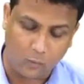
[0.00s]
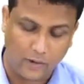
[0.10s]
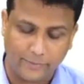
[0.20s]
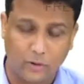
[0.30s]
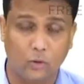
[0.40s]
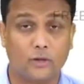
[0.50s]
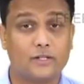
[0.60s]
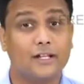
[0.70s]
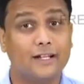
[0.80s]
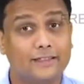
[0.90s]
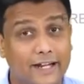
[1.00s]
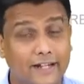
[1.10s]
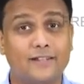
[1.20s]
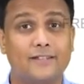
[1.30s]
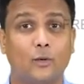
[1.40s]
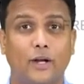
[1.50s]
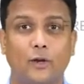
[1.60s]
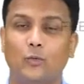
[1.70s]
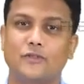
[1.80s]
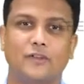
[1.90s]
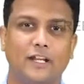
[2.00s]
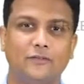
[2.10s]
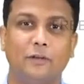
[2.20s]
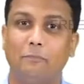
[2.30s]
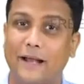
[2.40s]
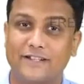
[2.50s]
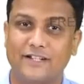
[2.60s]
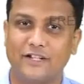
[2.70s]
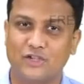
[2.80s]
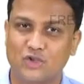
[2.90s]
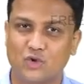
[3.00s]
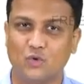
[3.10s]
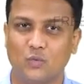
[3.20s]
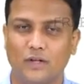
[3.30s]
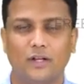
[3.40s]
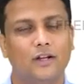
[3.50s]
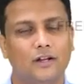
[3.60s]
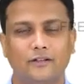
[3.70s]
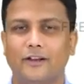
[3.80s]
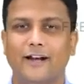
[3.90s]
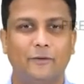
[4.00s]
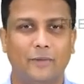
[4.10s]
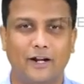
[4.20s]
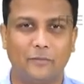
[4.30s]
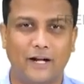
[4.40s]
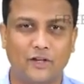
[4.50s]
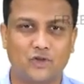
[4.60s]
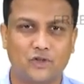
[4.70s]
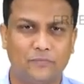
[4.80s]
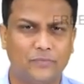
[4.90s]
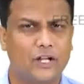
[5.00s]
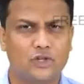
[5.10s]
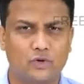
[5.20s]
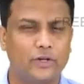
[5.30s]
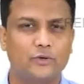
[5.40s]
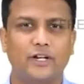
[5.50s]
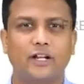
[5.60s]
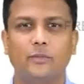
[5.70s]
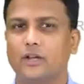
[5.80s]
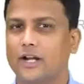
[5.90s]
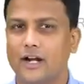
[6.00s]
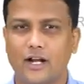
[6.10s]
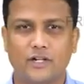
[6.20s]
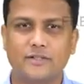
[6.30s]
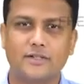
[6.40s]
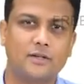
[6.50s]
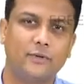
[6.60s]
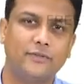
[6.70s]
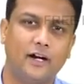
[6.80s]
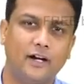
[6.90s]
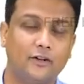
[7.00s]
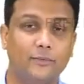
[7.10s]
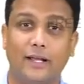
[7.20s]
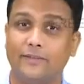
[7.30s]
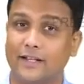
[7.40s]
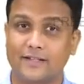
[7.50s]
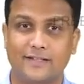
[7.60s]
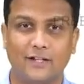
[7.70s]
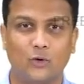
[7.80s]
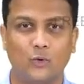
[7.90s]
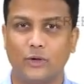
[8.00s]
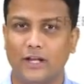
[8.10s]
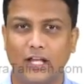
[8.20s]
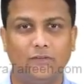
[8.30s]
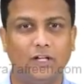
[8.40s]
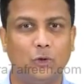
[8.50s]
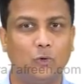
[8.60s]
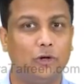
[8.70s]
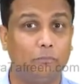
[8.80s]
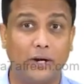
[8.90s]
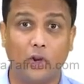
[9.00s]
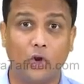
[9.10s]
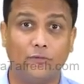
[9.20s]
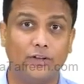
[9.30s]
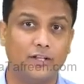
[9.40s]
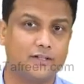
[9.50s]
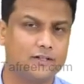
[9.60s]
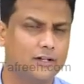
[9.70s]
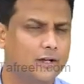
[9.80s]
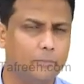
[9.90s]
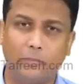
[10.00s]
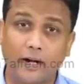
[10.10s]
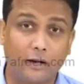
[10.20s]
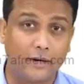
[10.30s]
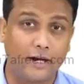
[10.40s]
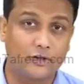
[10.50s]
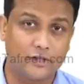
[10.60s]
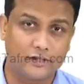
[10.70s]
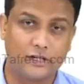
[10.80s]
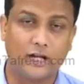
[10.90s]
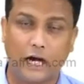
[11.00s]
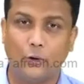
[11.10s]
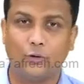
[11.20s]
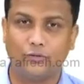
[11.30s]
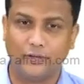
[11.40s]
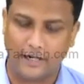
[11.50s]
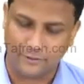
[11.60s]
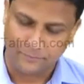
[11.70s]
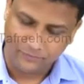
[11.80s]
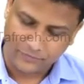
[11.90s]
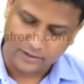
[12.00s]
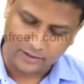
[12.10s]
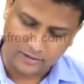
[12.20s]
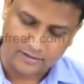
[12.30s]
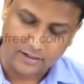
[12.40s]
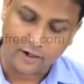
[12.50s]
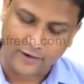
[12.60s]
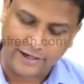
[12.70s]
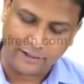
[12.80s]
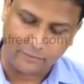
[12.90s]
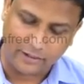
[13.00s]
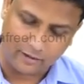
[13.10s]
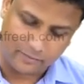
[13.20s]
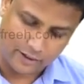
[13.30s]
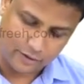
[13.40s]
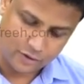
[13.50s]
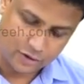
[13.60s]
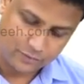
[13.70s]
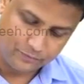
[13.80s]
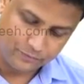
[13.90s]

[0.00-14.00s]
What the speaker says: Why? Because that is the one which will give the passage to the right bundle branch. So when you study about the conduction system of the heart, you will be having SA node, AV node, bundle of His, bundle branches. Out of that, yes, right bundle branch.